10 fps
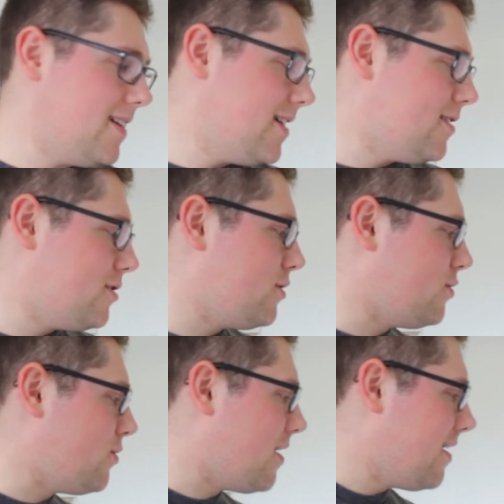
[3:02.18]

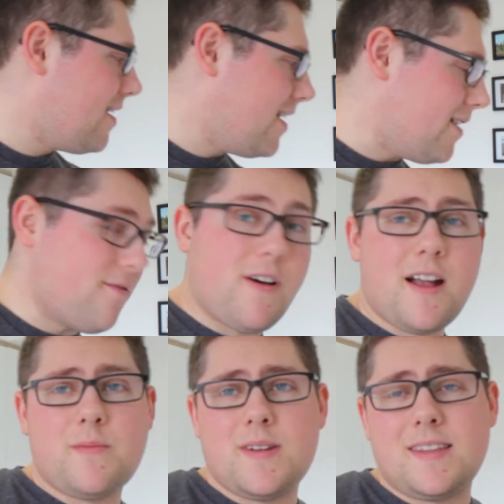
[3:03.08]
into an
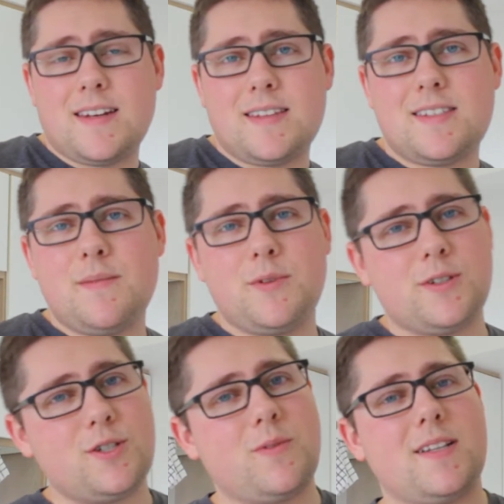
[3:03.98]
environment that is
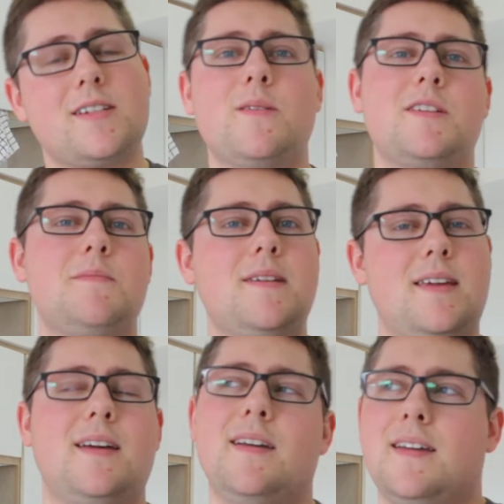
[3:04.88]
similar to what it's going to
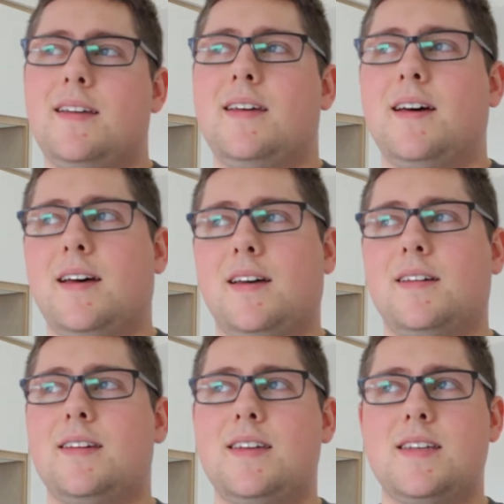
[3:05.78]
be
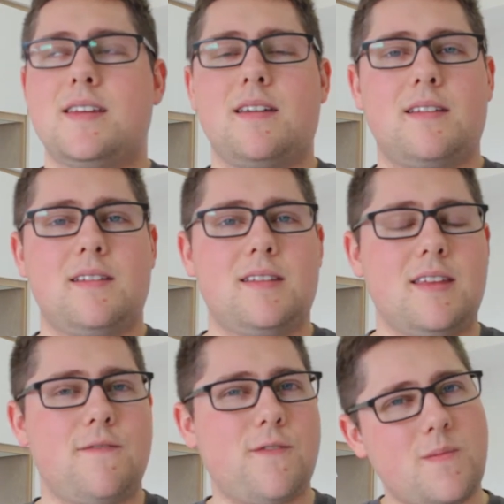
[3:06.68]
in
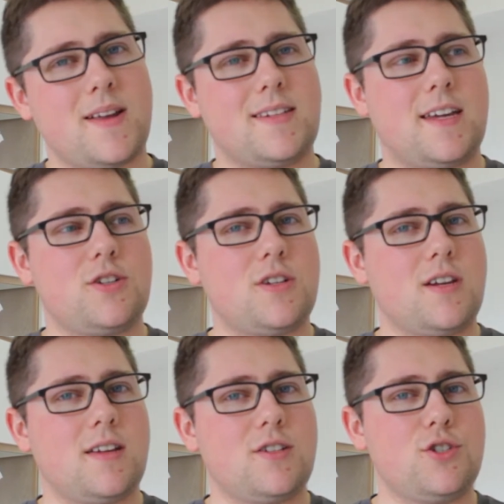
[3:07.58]
the
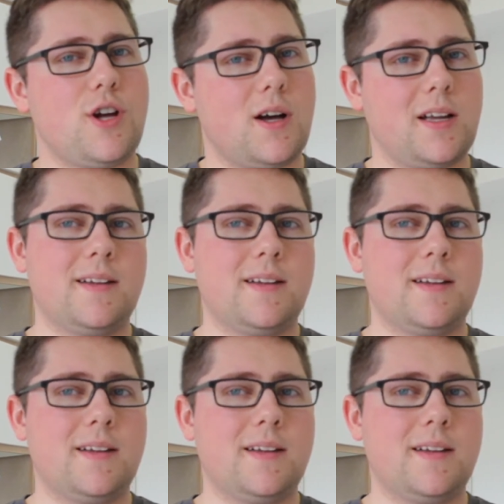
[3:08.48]
fermentation jug.